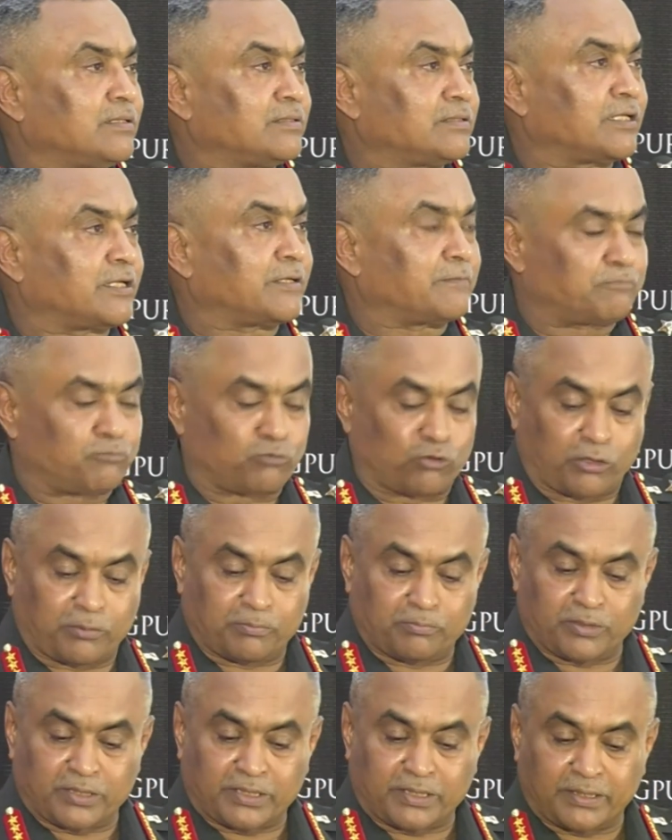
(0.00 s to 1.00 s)
their
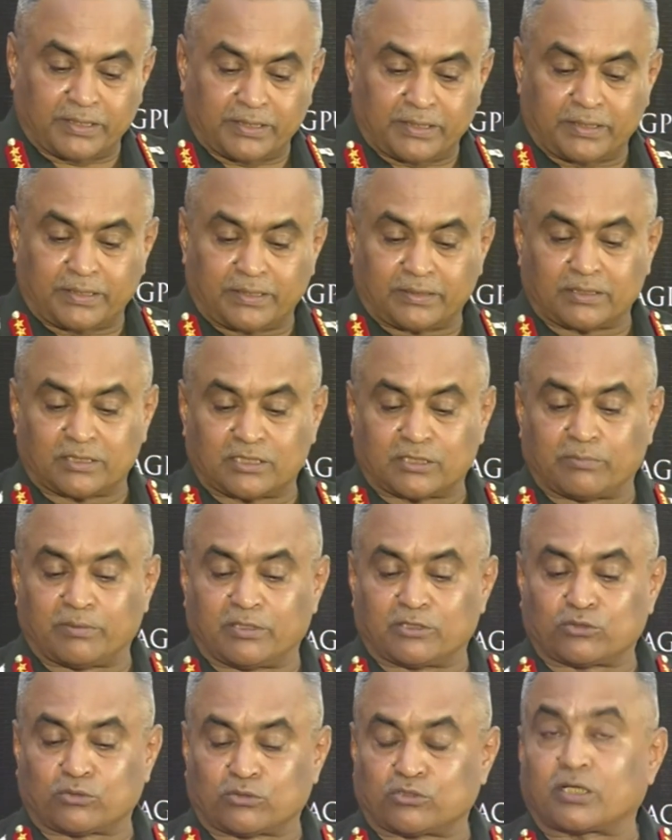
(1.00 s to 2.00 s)
employability in the
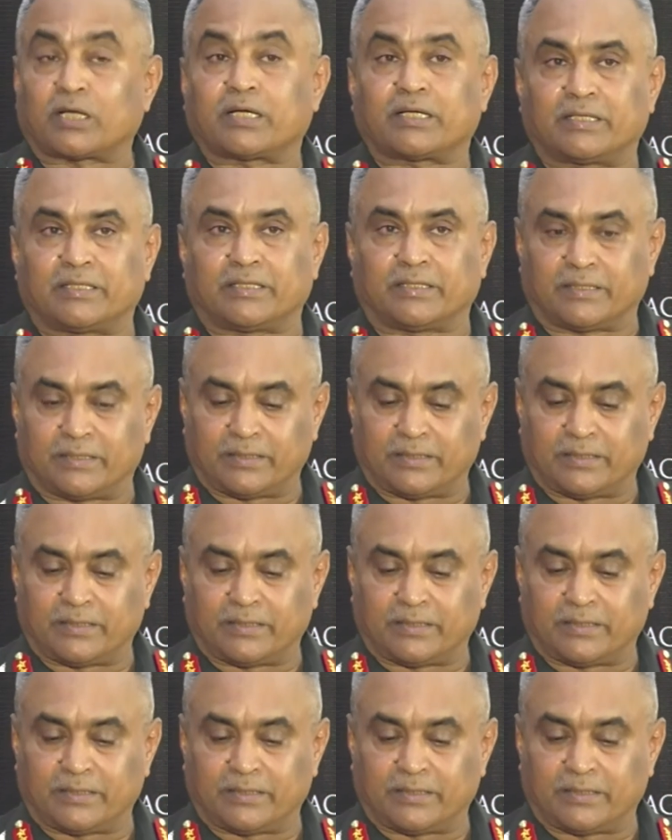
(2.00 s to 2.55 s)
civil society,